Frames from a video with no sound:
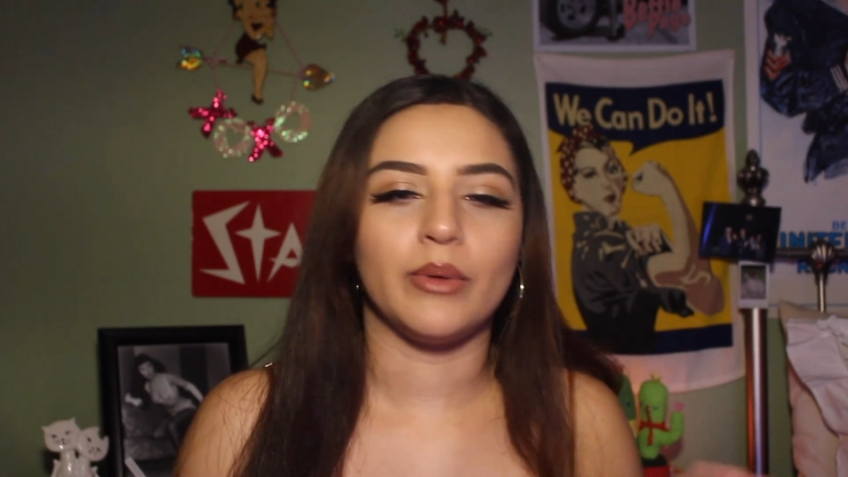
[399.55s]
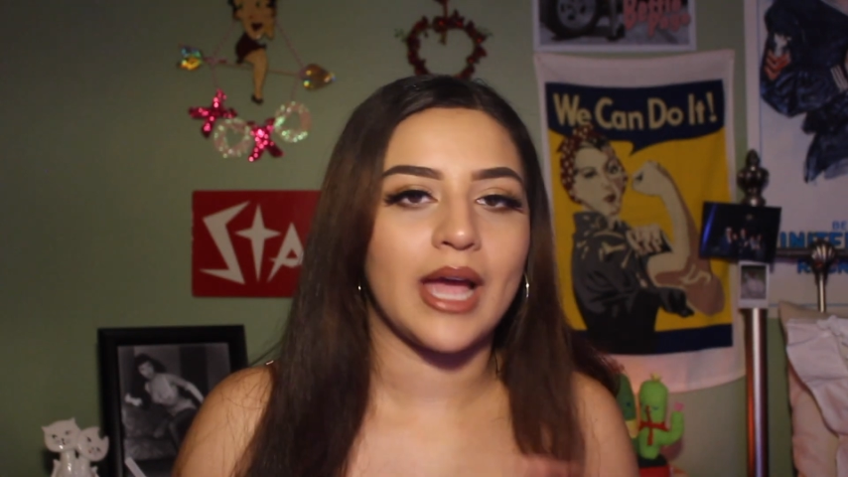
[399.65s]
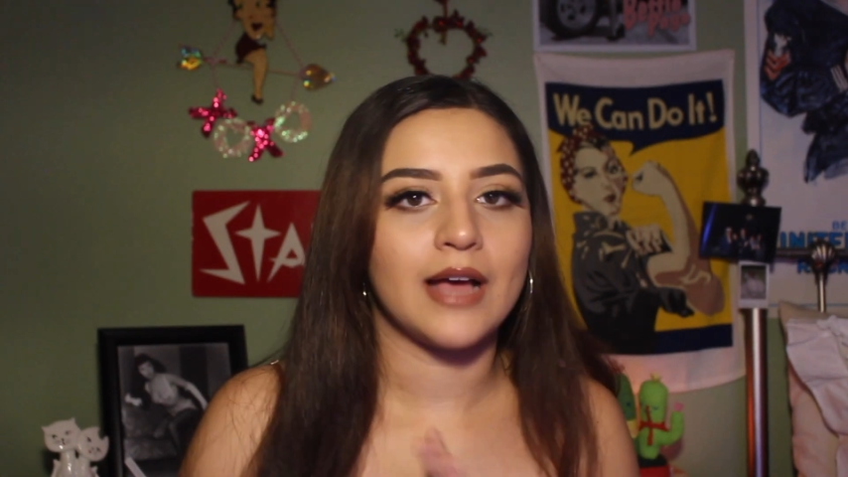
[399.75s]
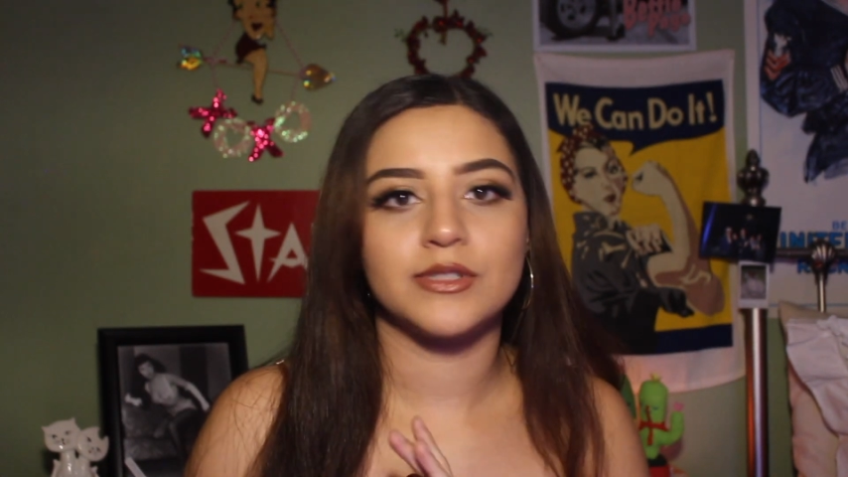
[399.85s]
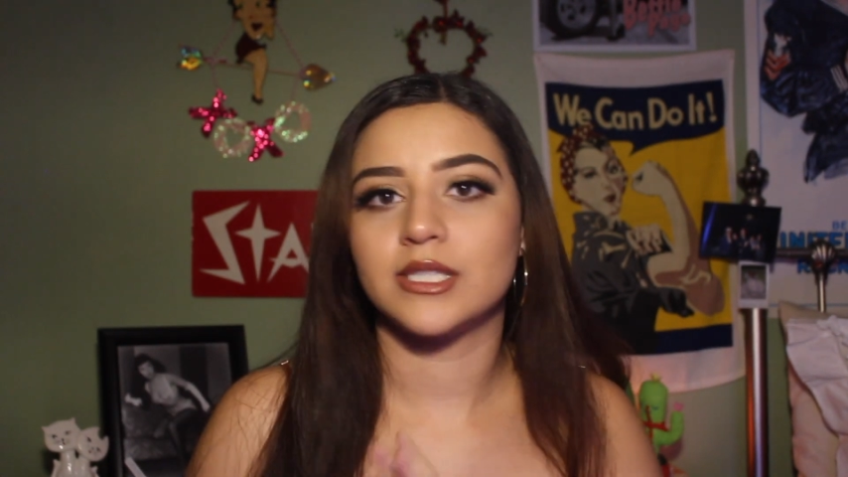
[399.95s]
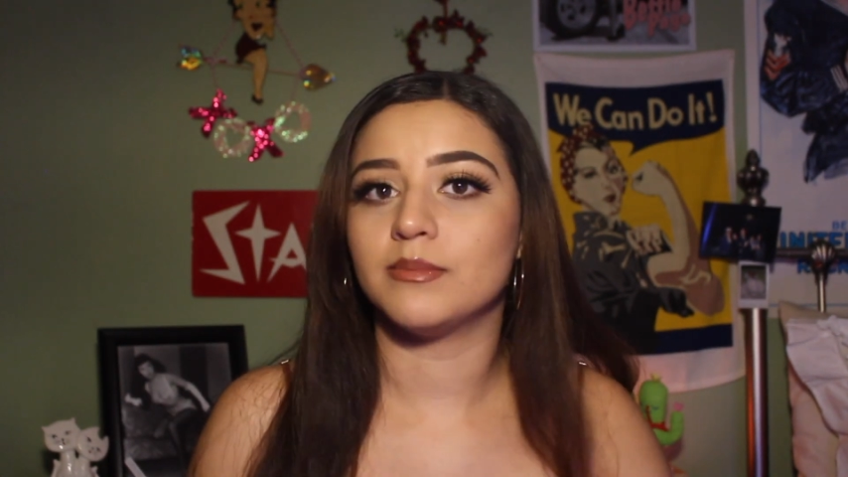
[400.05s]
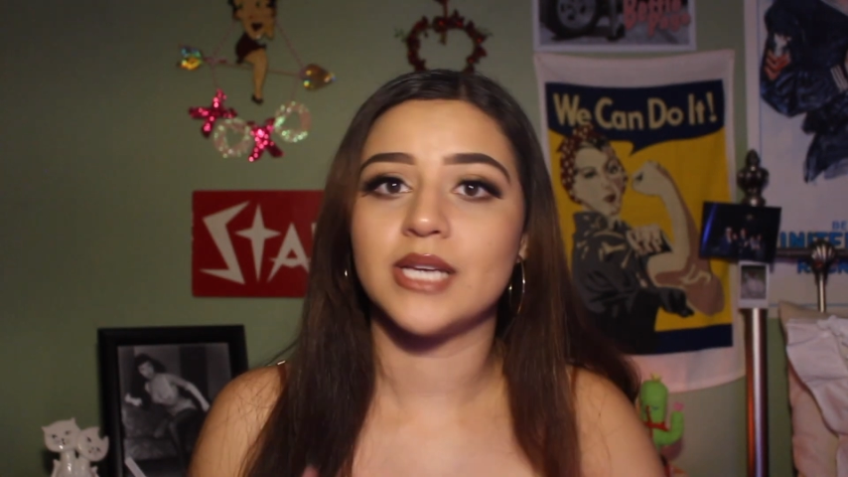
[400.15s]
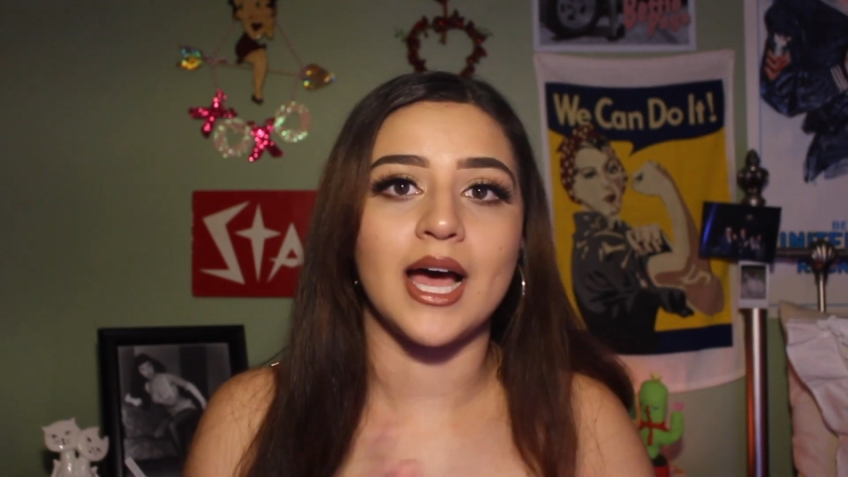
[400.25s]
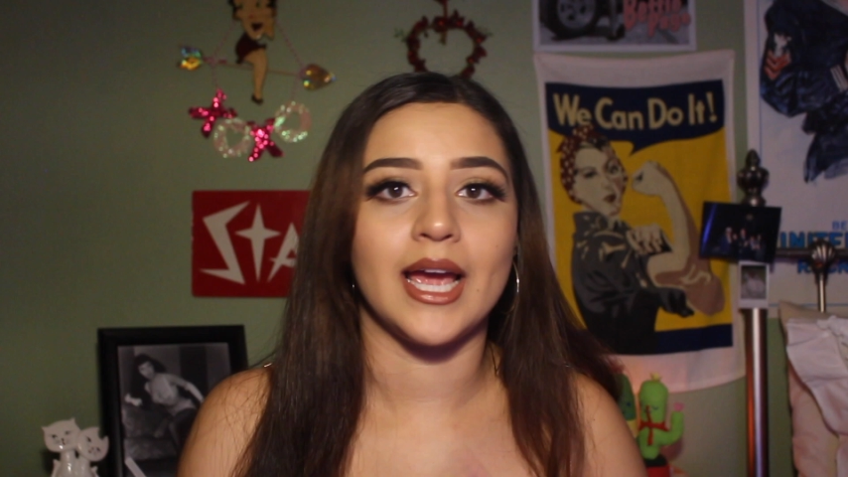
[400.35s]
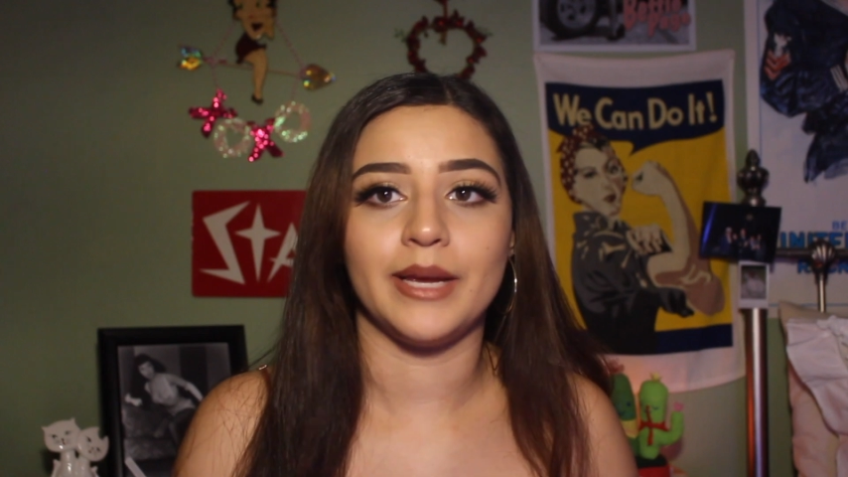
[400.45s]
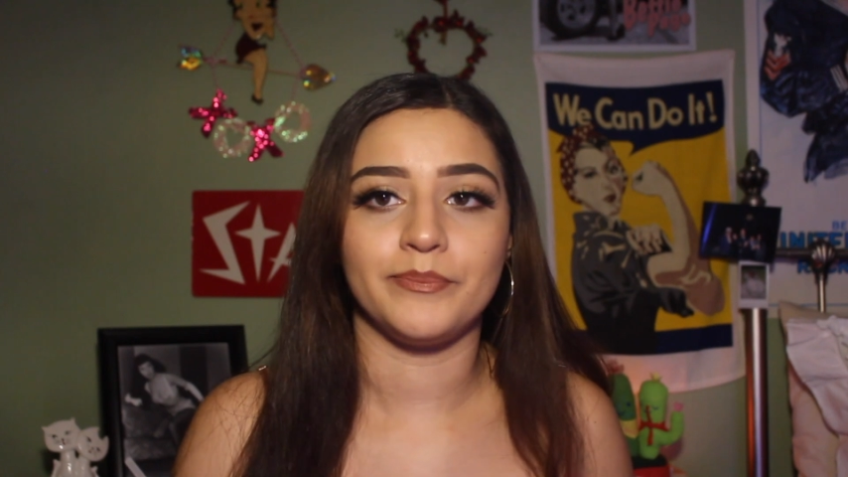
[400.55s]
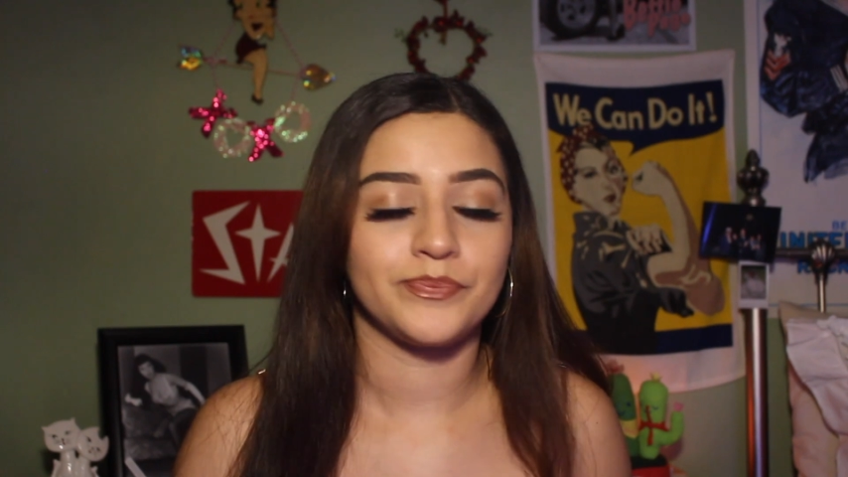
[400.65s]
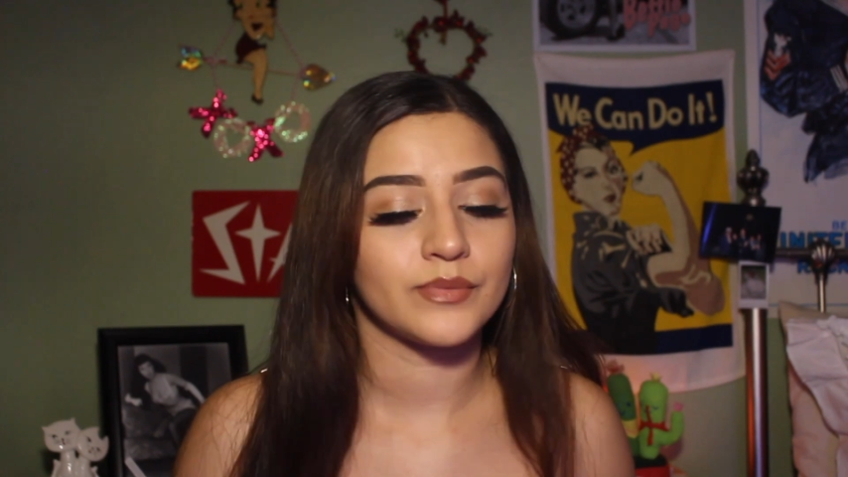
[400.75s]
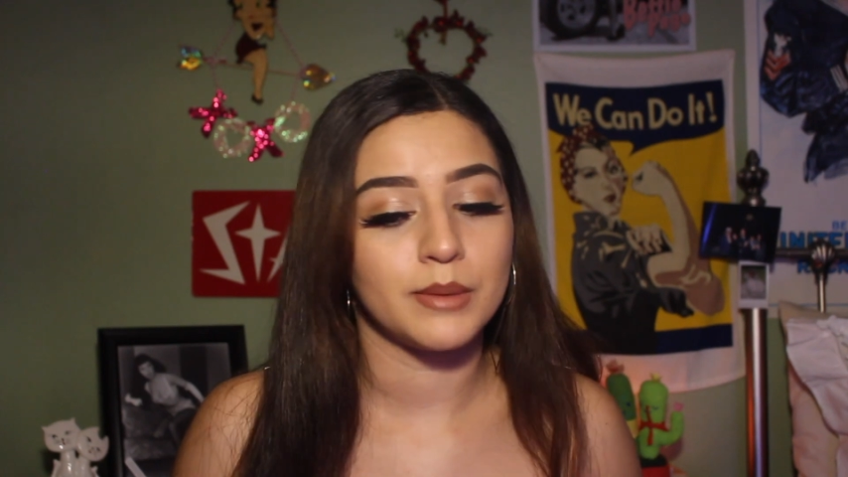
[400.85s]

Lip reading: we have some time